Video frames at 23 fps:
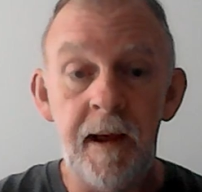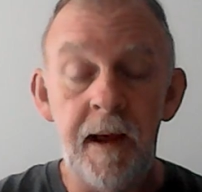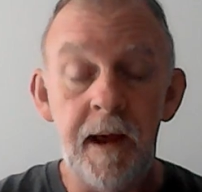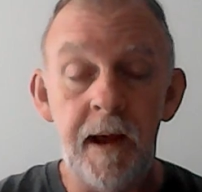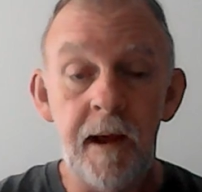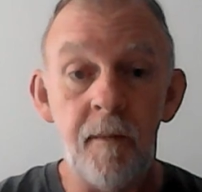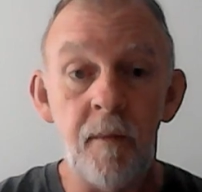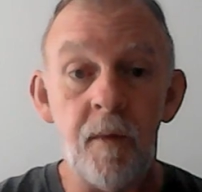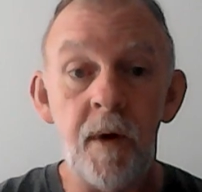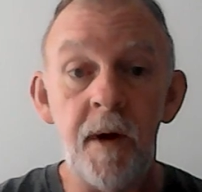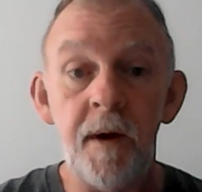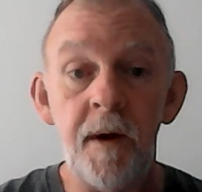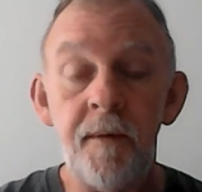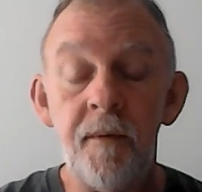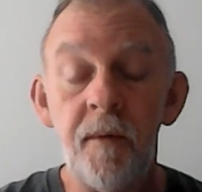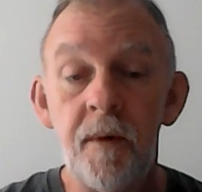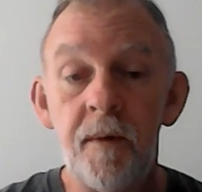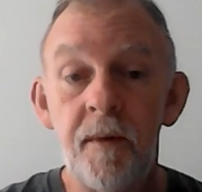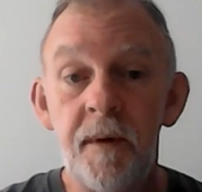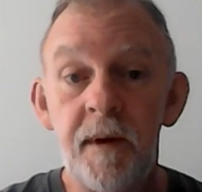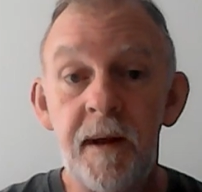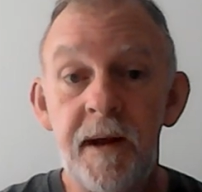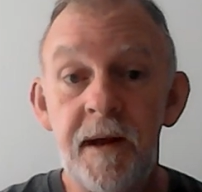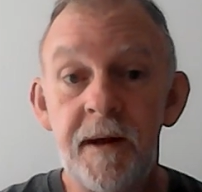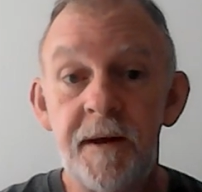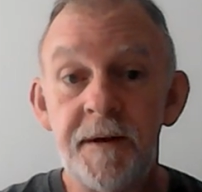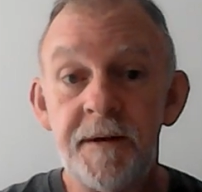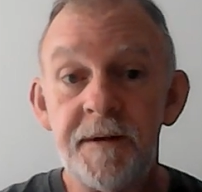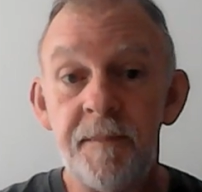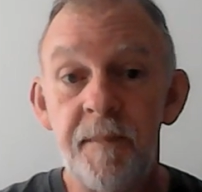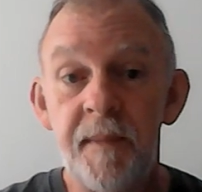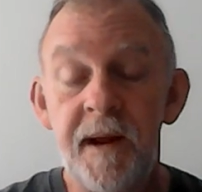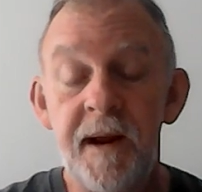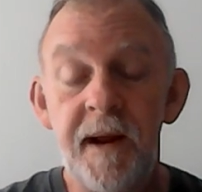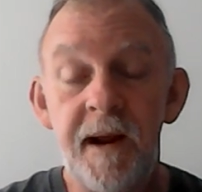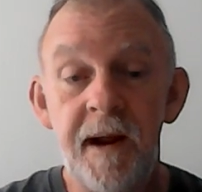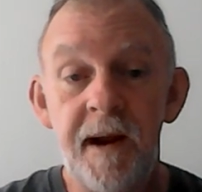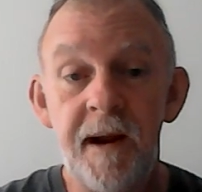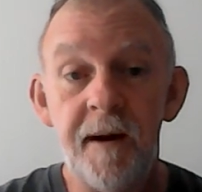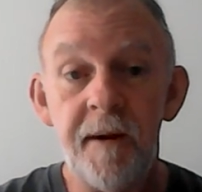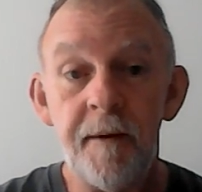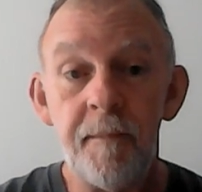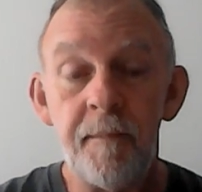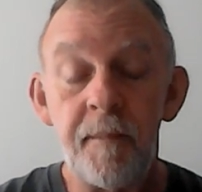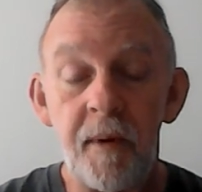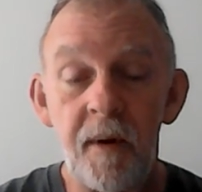And one rule is be
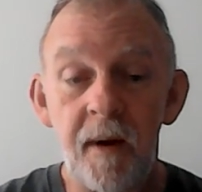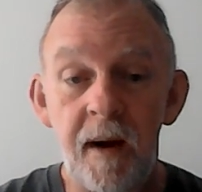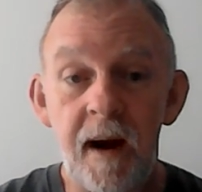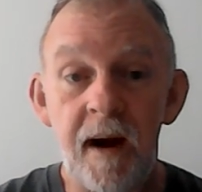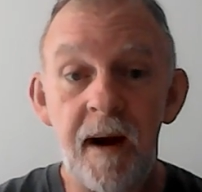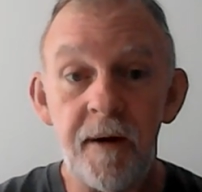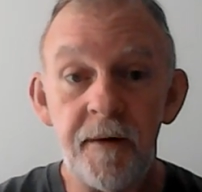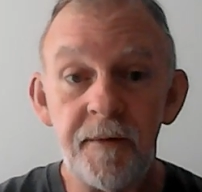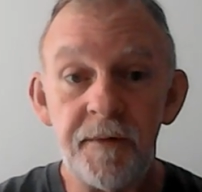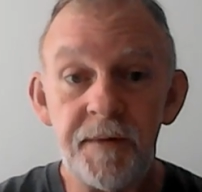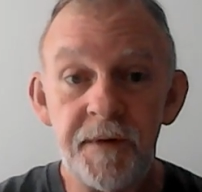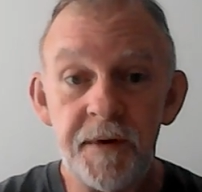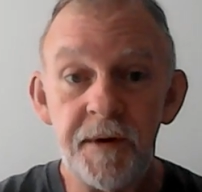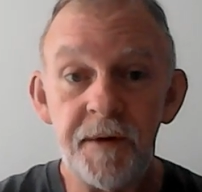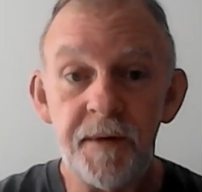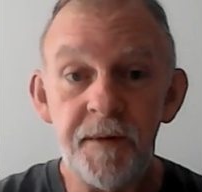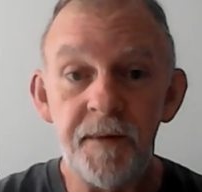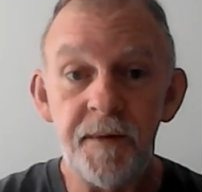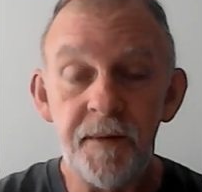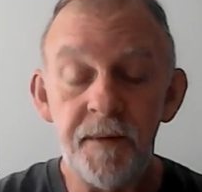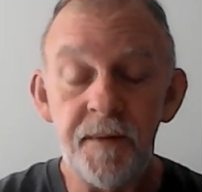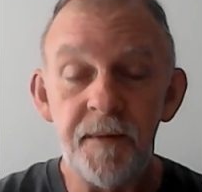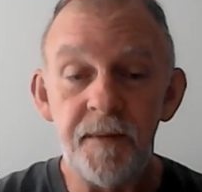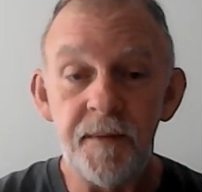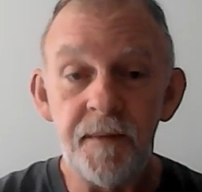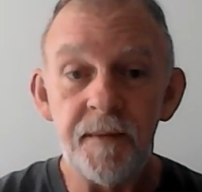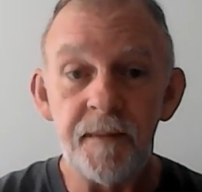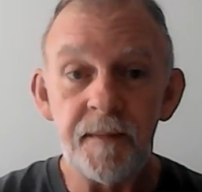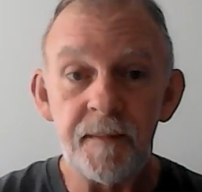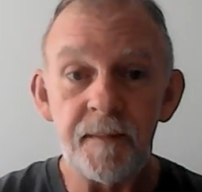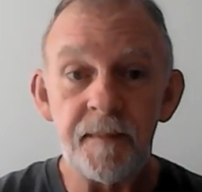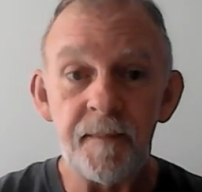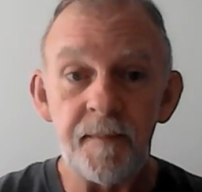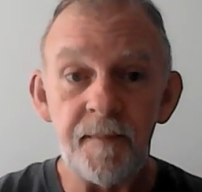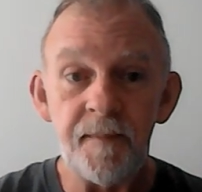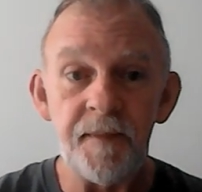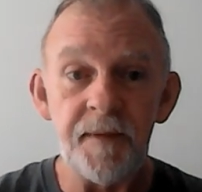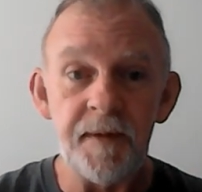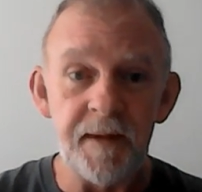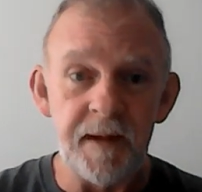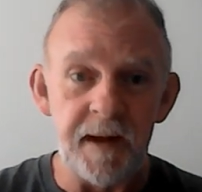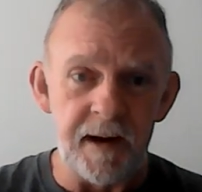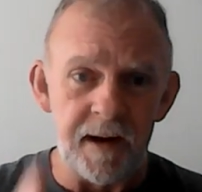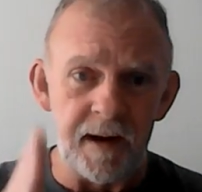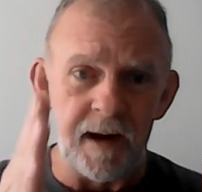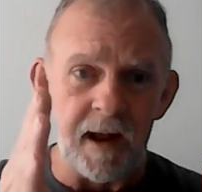here prior to
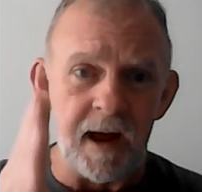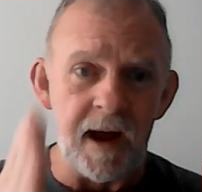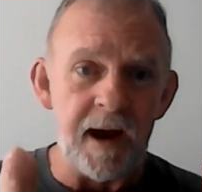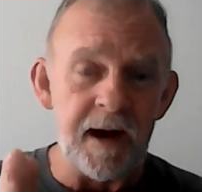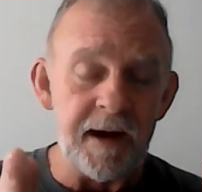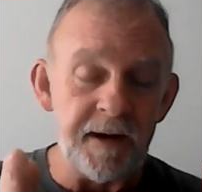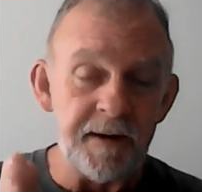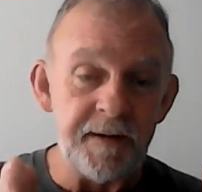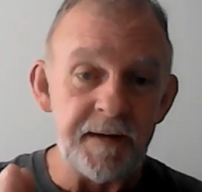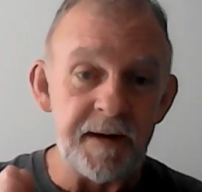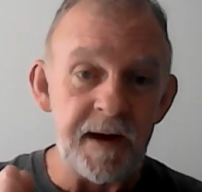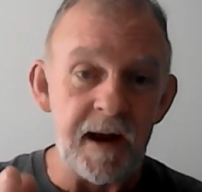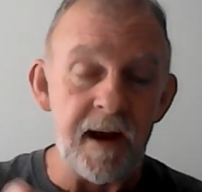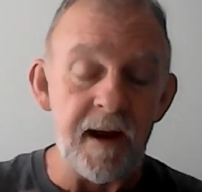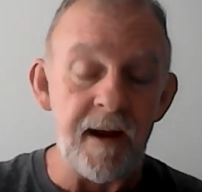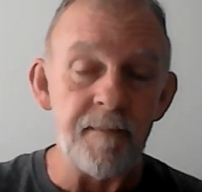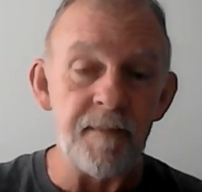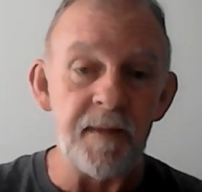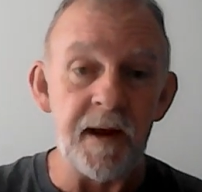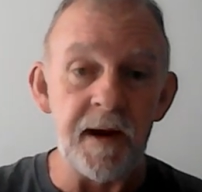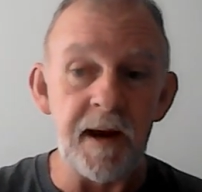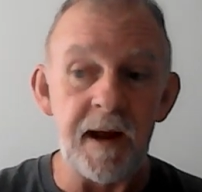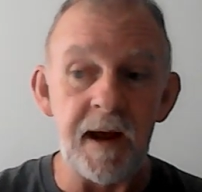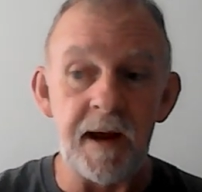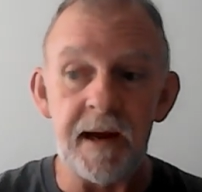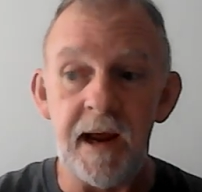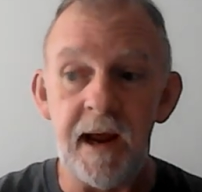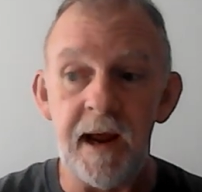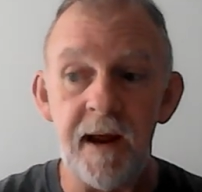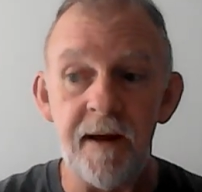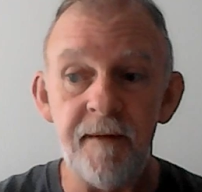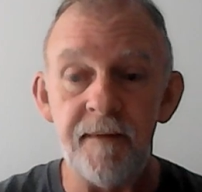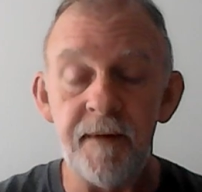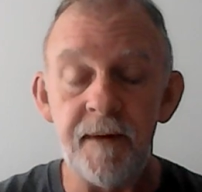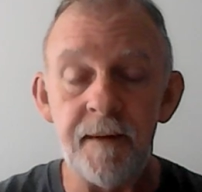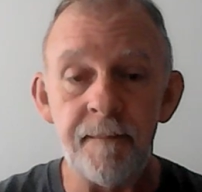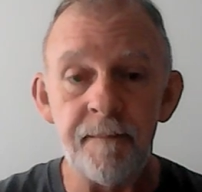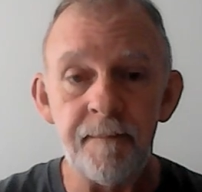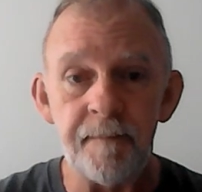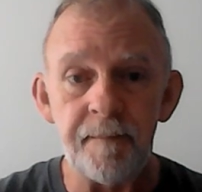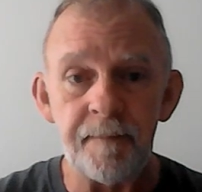the allotted time that I gave him.